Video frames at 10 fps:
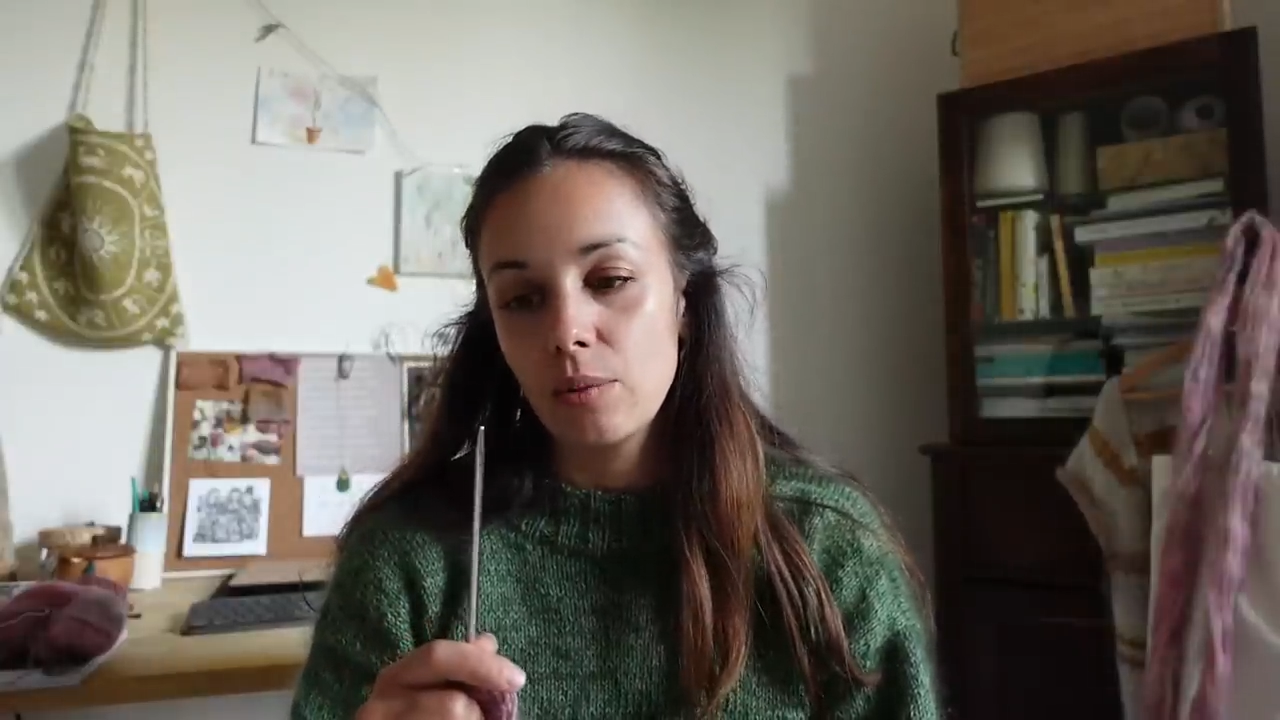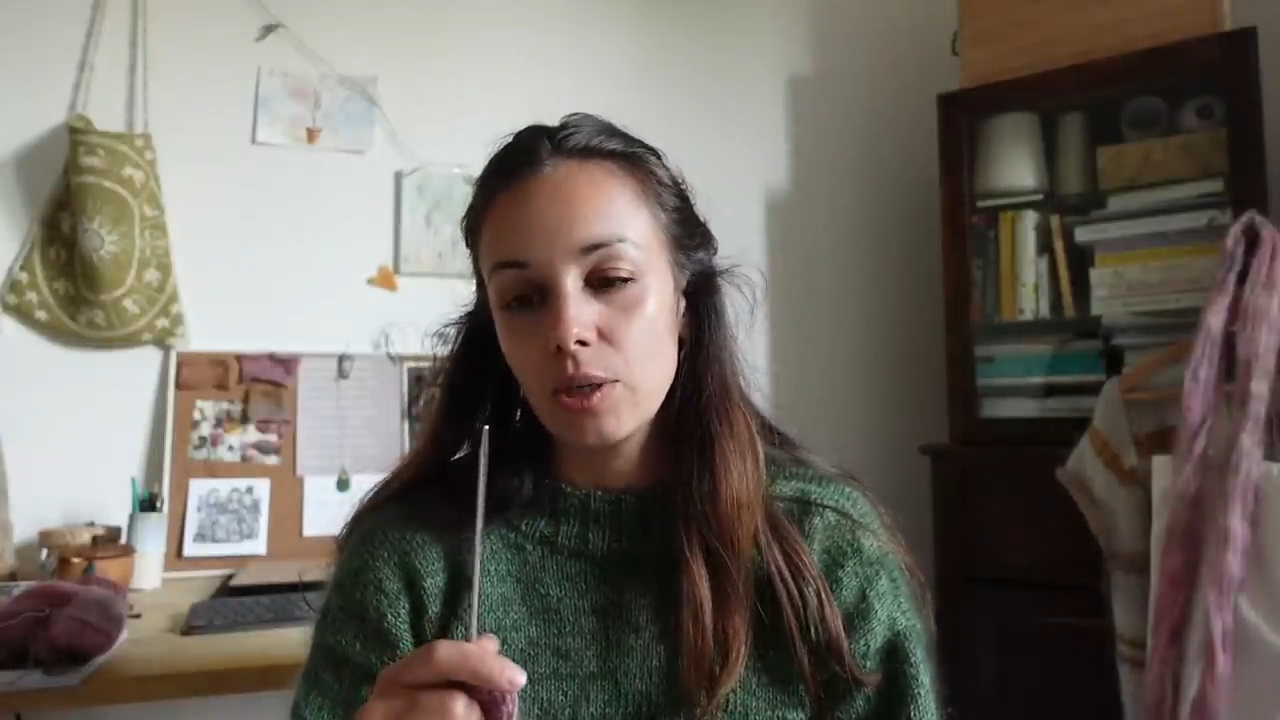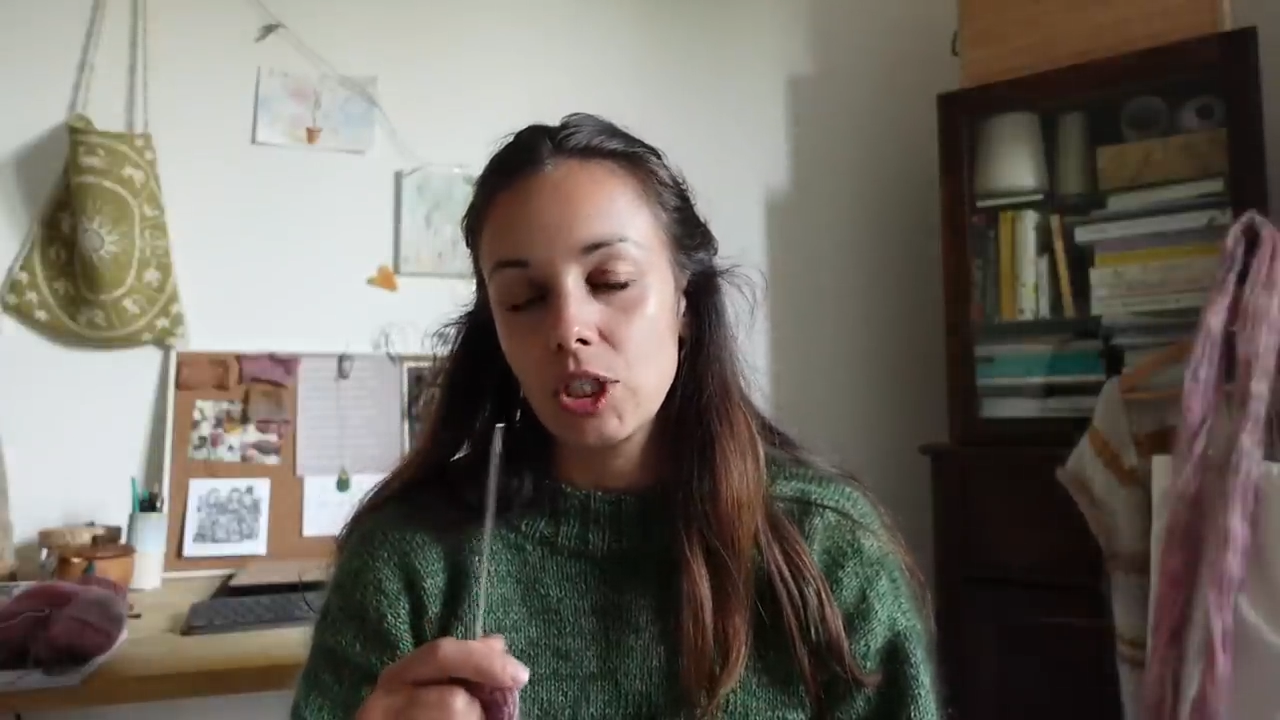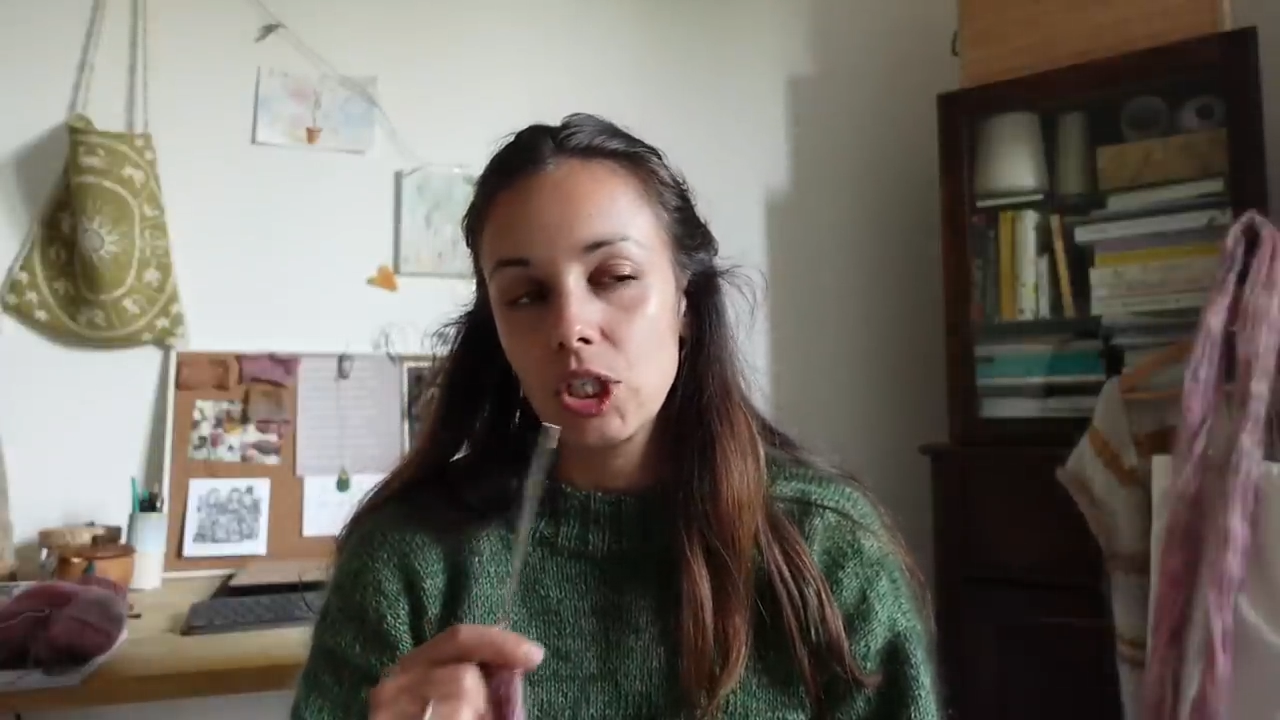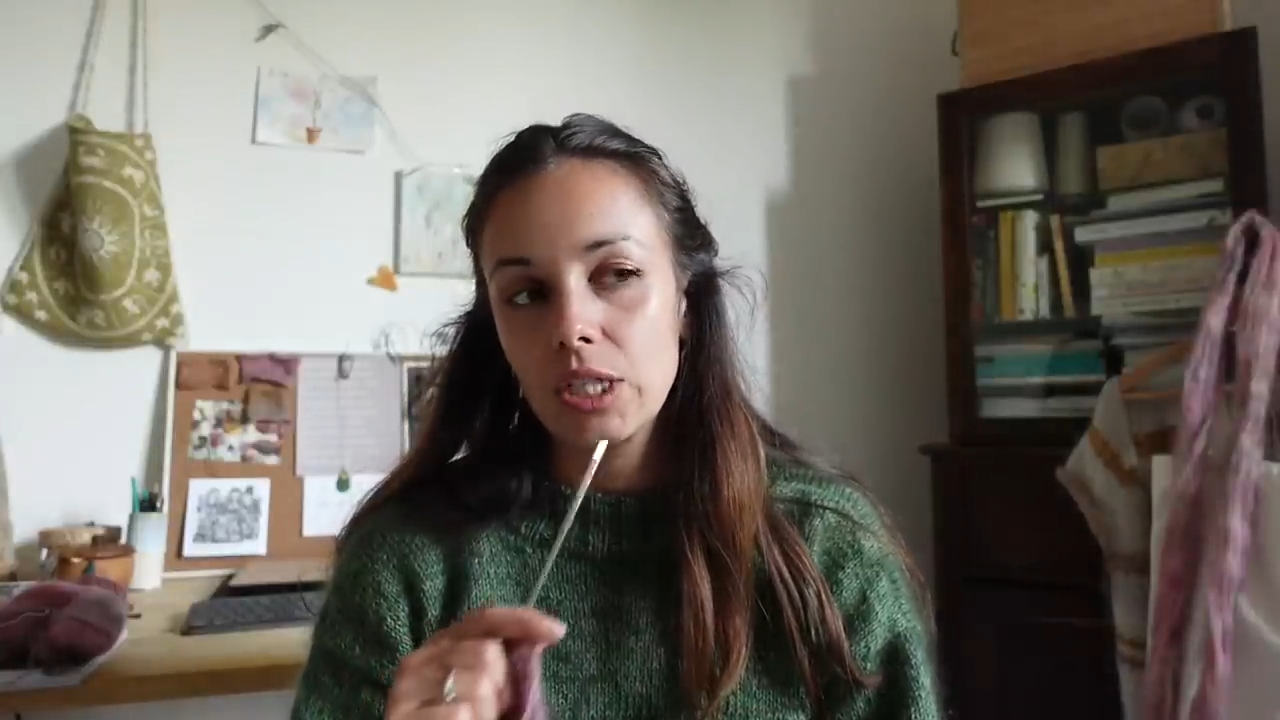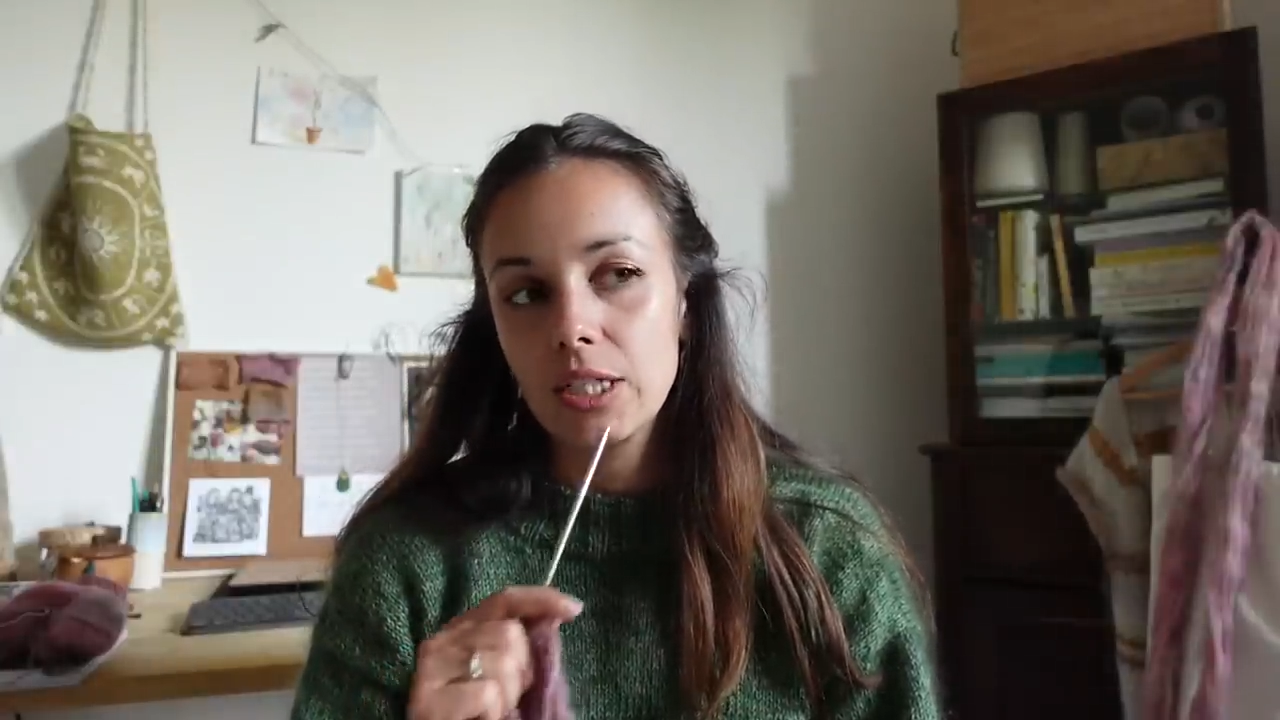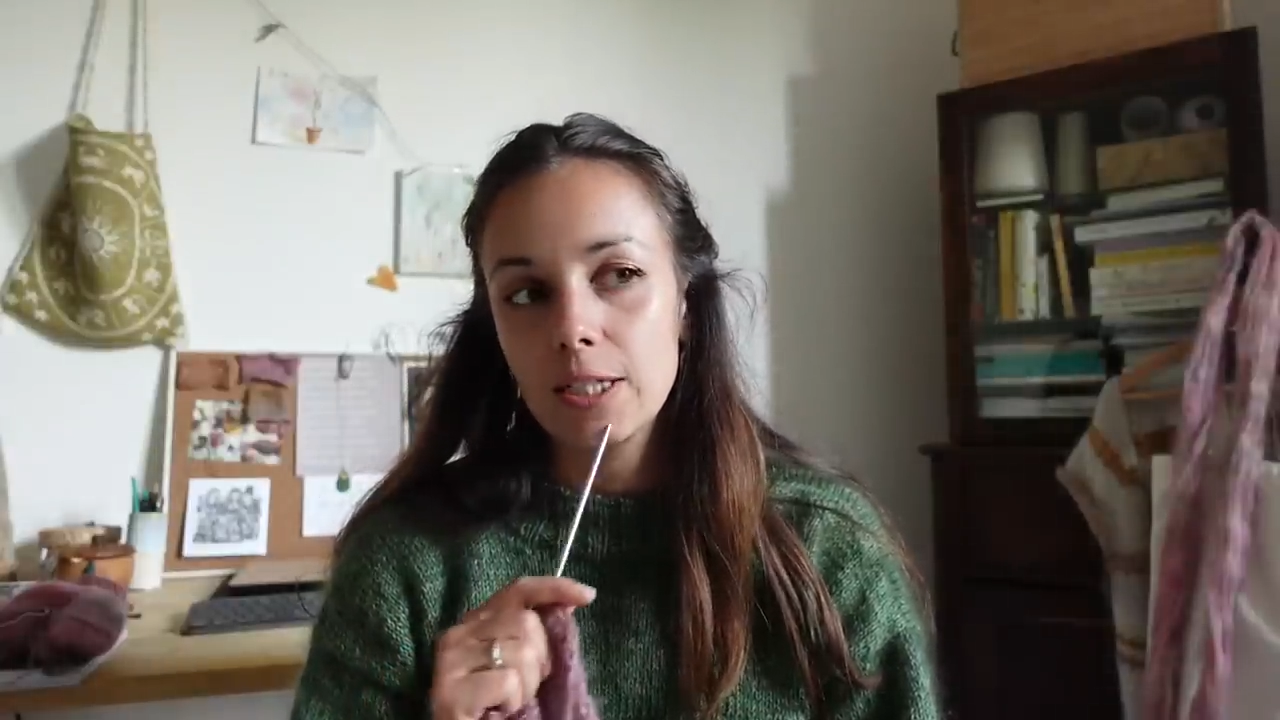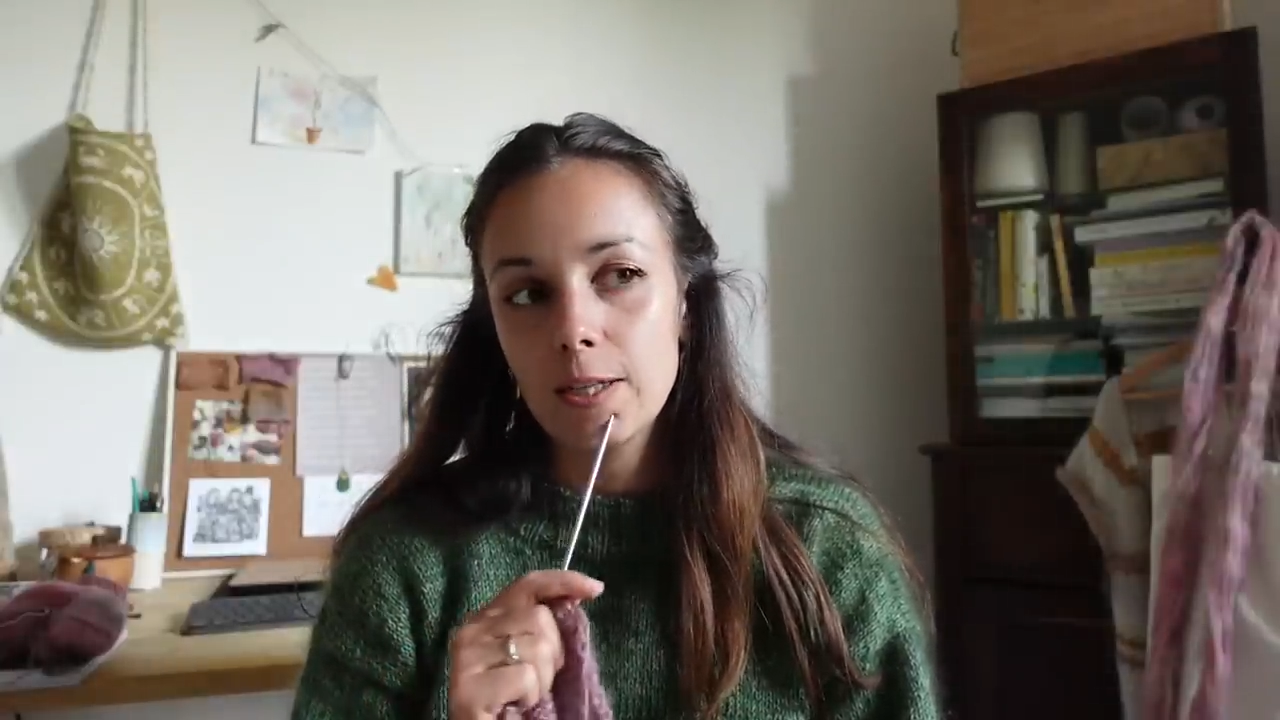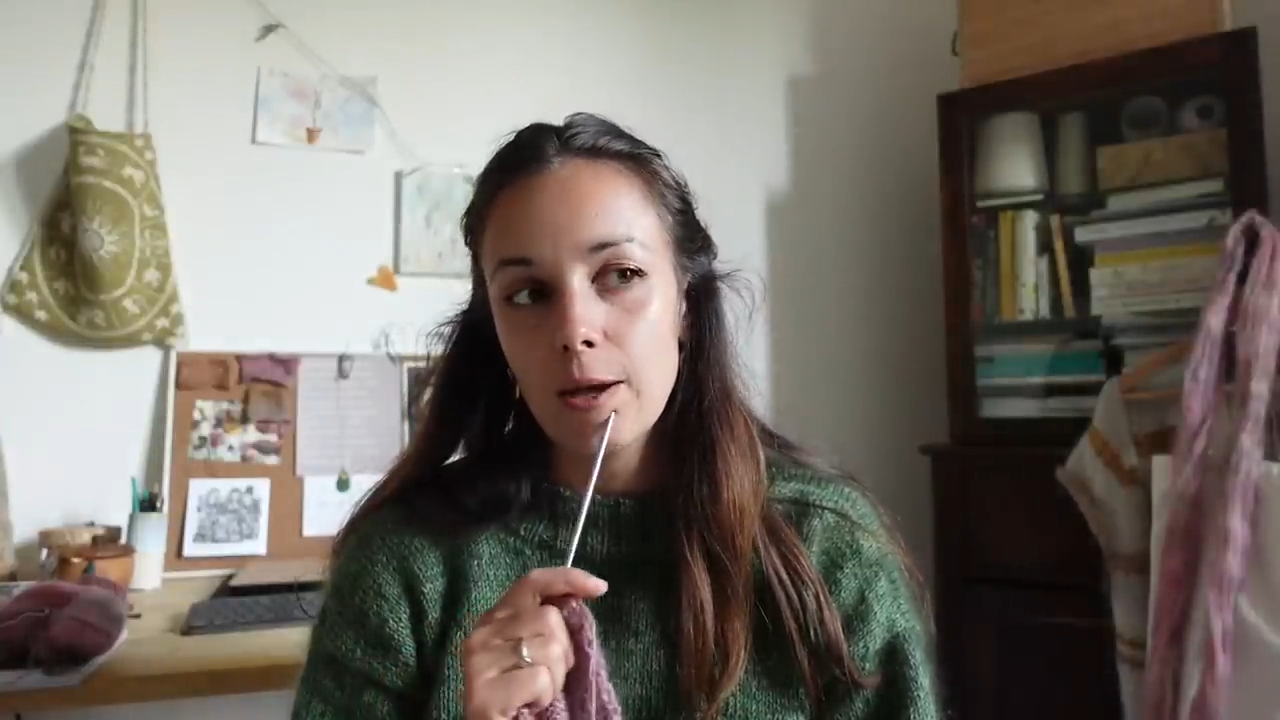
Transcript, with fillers: which is